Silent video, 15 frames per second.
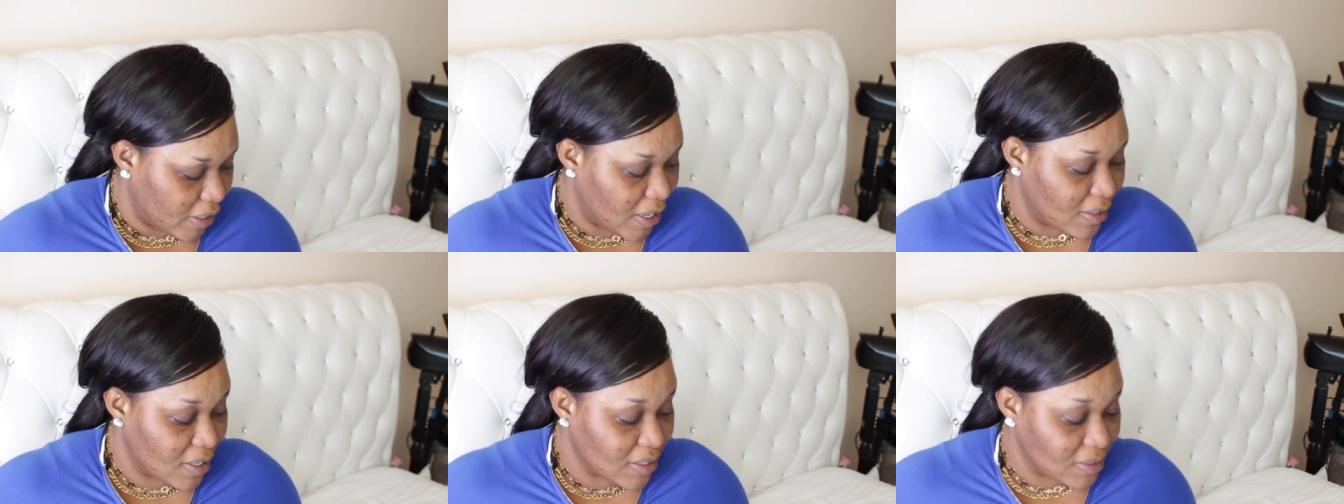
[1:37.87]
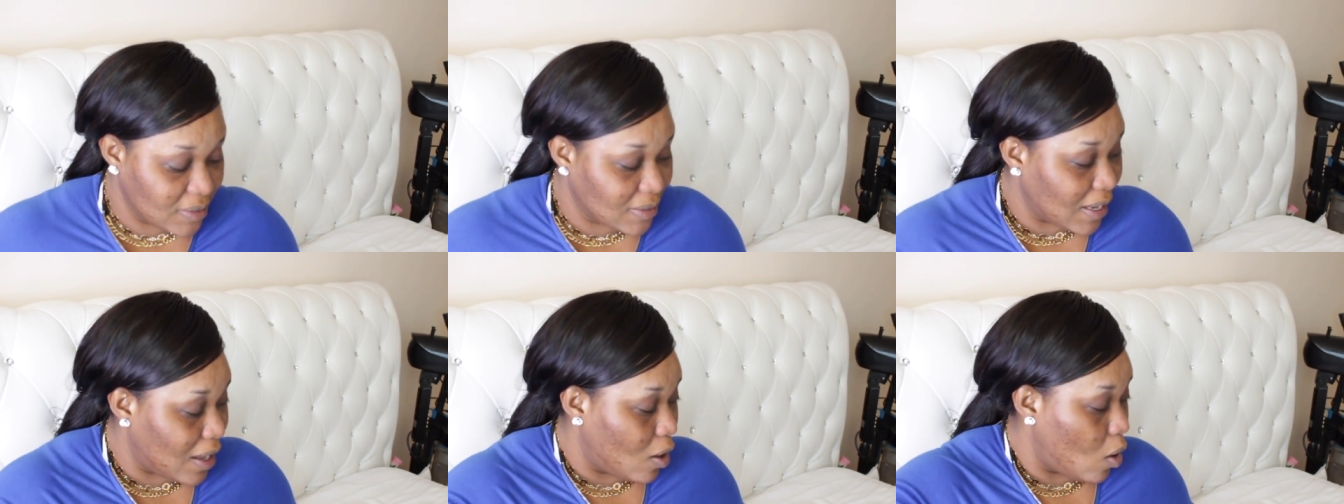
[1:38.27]
And this
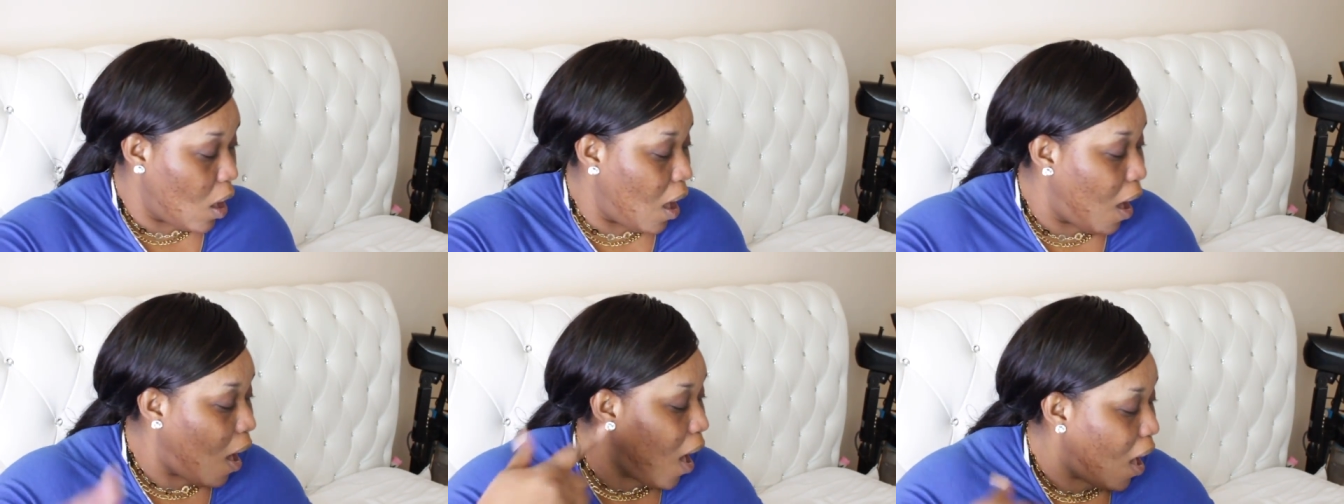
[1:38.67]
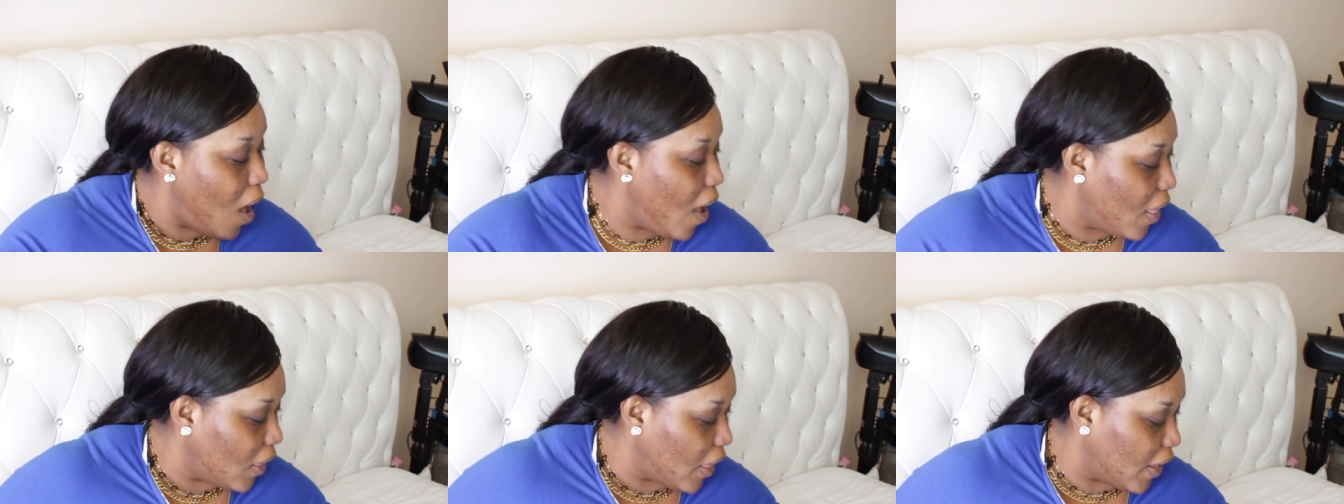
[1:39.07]
is how
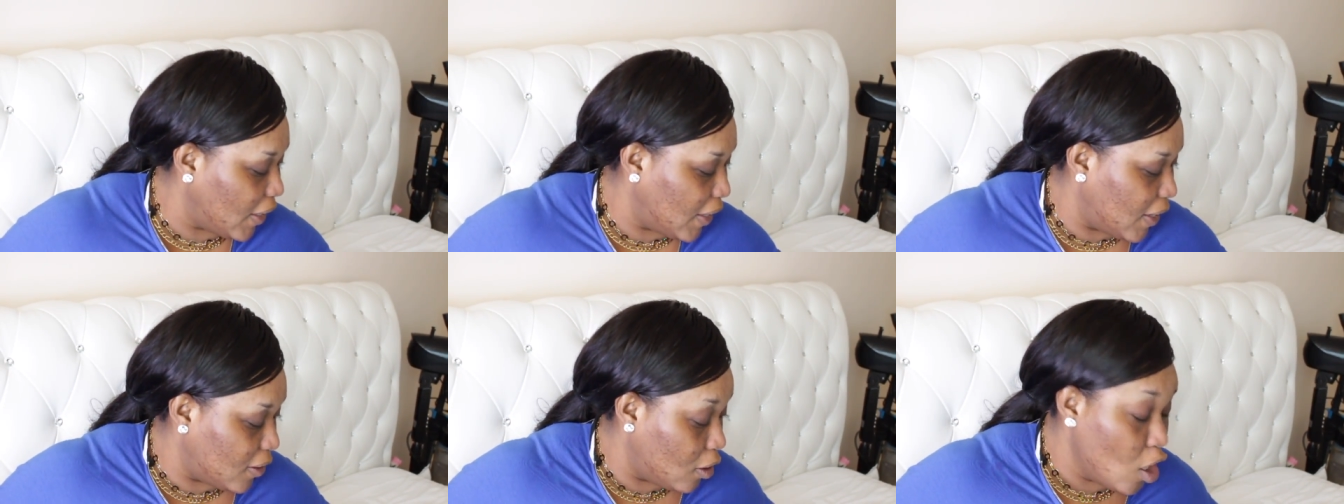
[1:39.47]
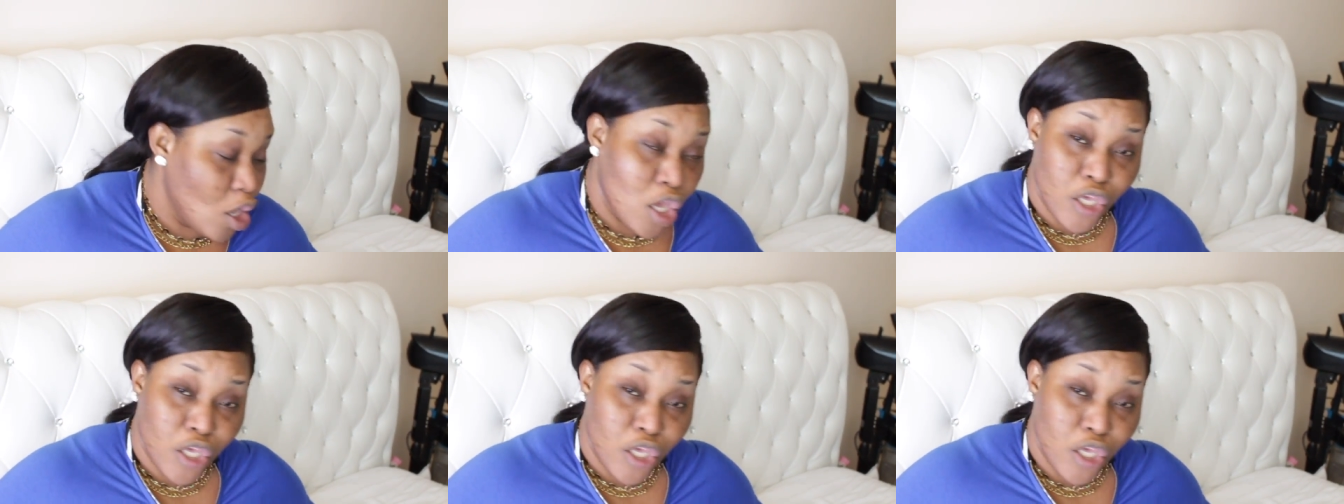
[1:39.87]
I like it.